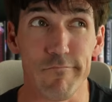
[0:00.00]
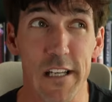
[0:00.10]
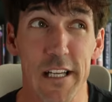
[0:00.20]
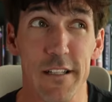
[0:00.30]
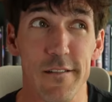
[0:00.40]

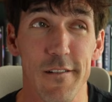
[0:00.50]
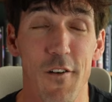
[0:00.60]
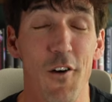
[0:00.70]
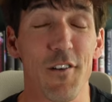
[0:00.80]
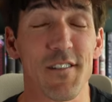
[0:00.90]
It's
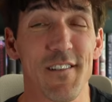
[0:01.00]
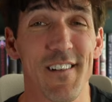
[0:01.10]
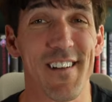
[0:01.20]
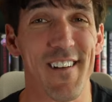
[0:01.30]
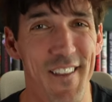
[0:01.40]

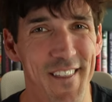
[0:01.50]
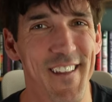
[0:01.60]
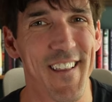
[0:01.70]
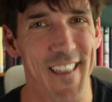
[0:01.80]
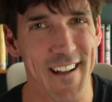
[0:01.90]
honestly
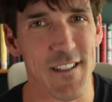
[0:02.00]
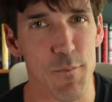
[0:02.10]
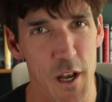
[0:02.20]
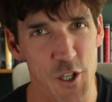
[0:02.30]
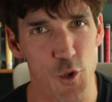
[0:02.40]
nothing that
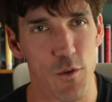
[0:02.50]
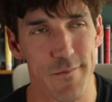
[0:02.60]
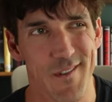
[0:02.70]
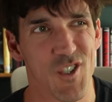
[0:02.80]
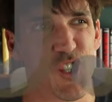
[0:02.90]
special.
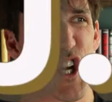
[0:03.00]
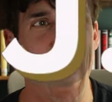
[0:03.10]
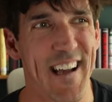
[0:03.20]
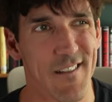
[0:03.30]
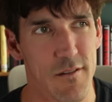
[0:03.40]
It's
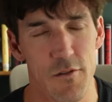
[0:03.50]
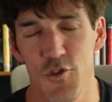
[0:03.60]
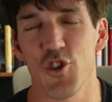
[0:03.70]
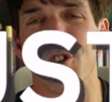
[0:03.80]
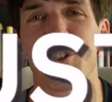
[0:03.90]
jazz. It's
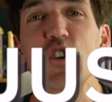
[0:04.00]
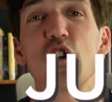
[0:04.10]
just a